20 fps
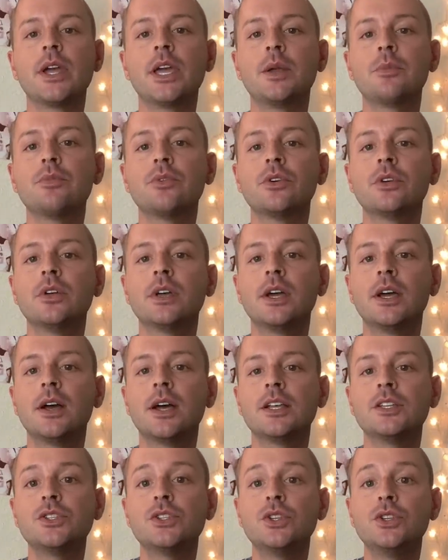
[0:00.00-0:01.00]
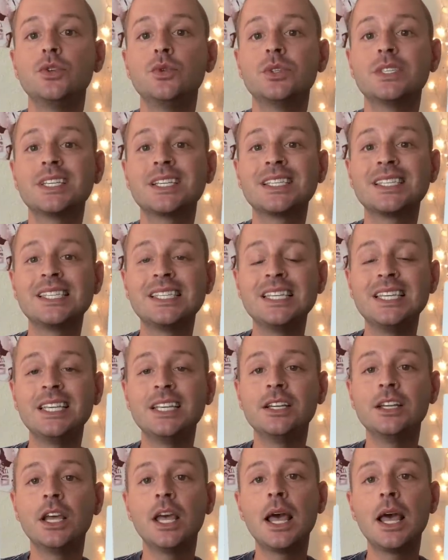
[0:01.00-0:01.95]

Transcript: April as you succeed